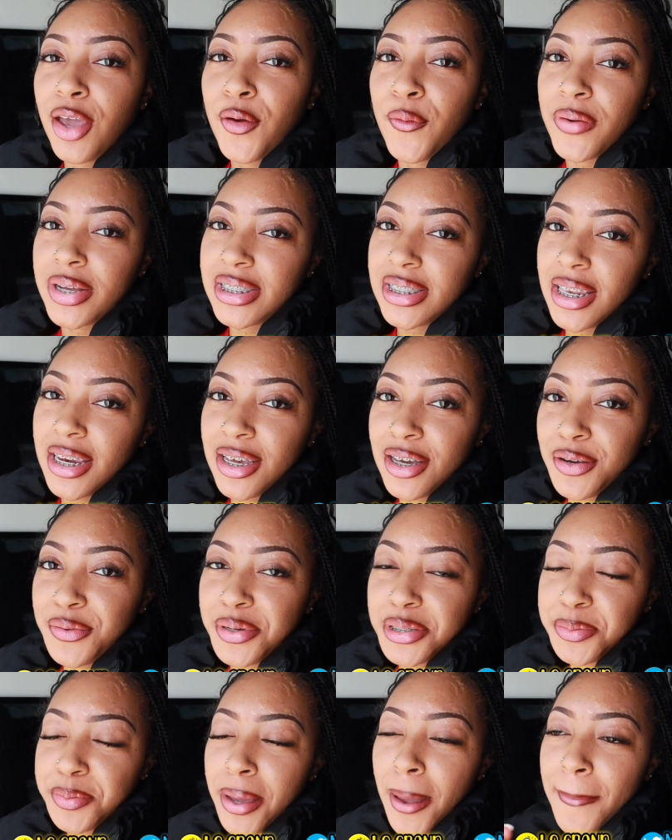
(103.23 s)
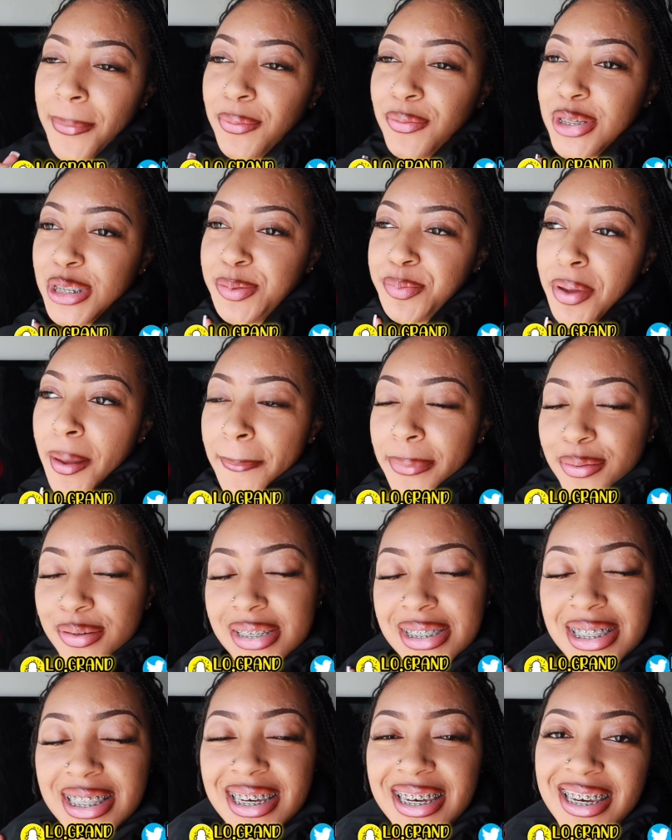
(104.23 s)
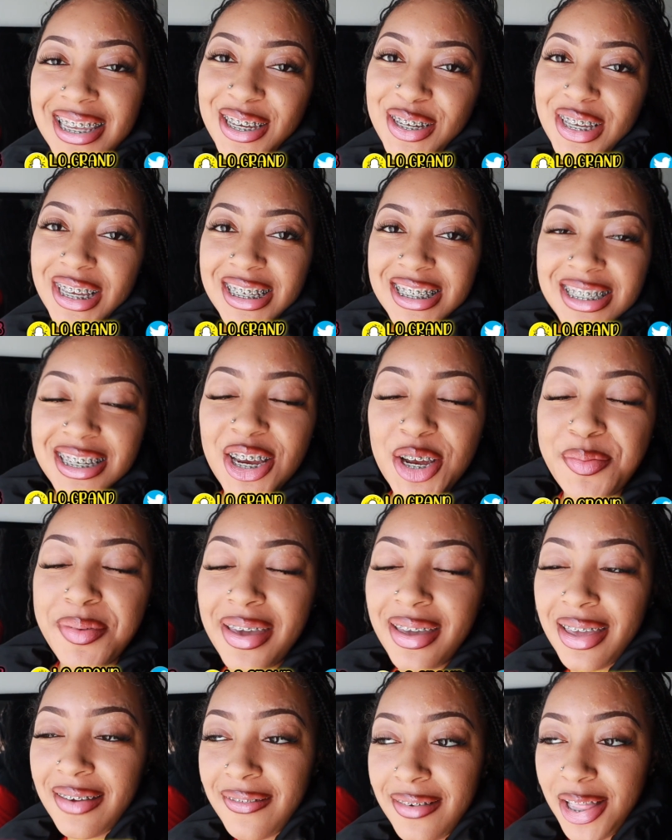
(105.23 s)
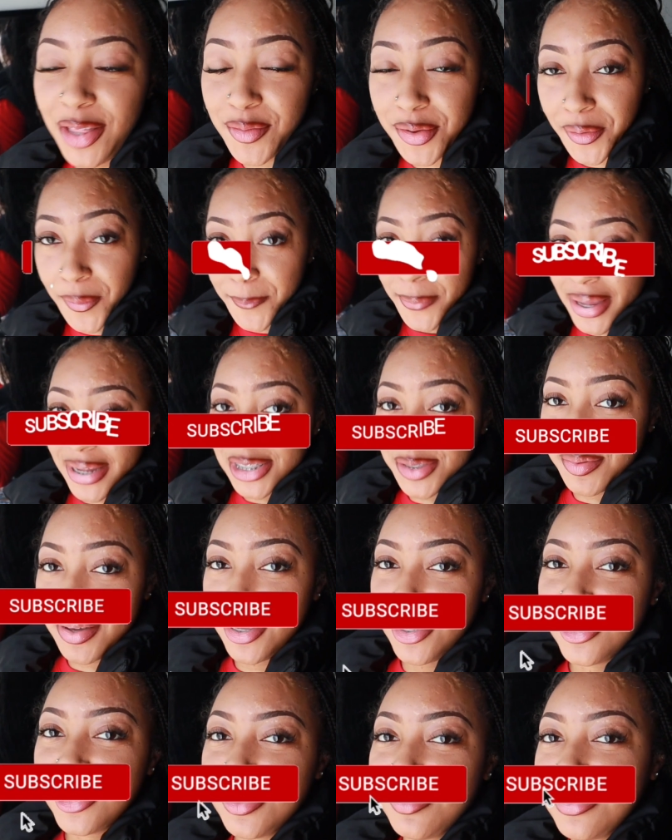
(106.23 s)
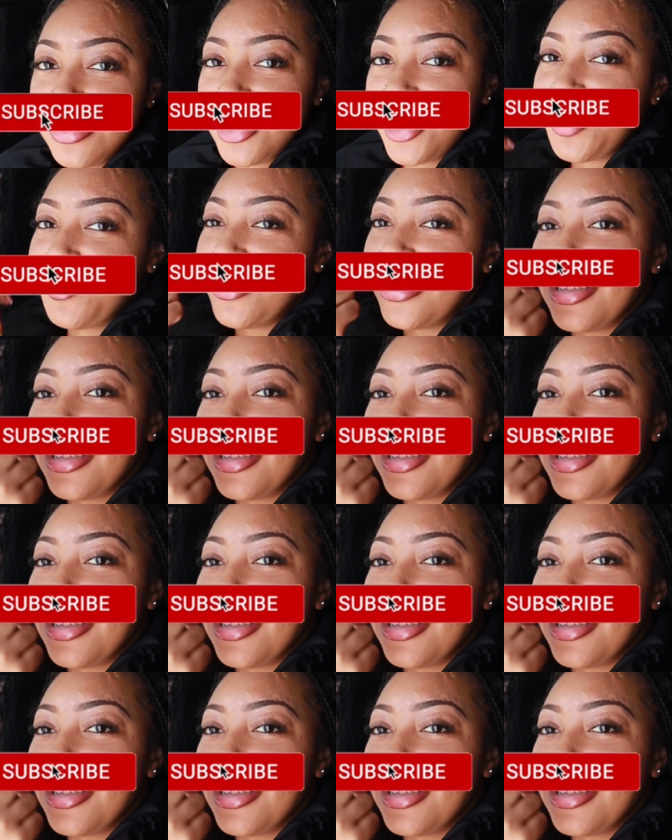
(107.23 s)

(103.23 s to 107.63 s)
What's the deal? What's popping? What's popping? What's the deal? It's your girl Micaveli. Welcome back to my YouTube channel.